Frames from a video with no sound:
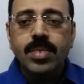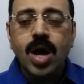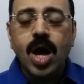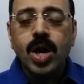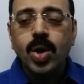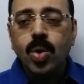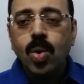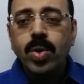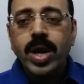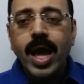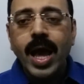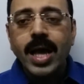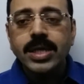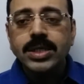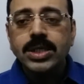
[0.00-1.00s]
are known
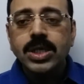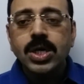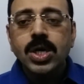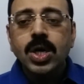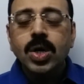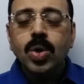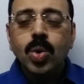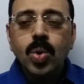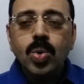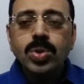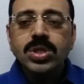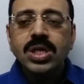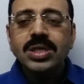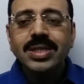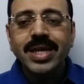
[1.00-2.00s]
as
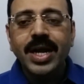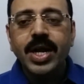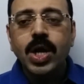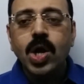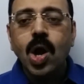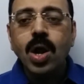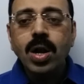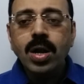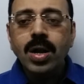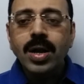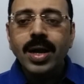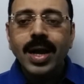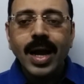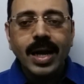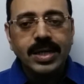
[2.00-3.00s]
goods sent
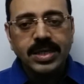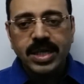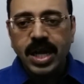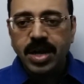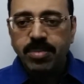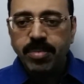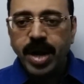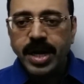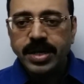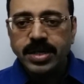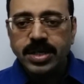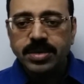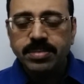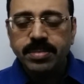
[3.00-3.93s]
on consignment,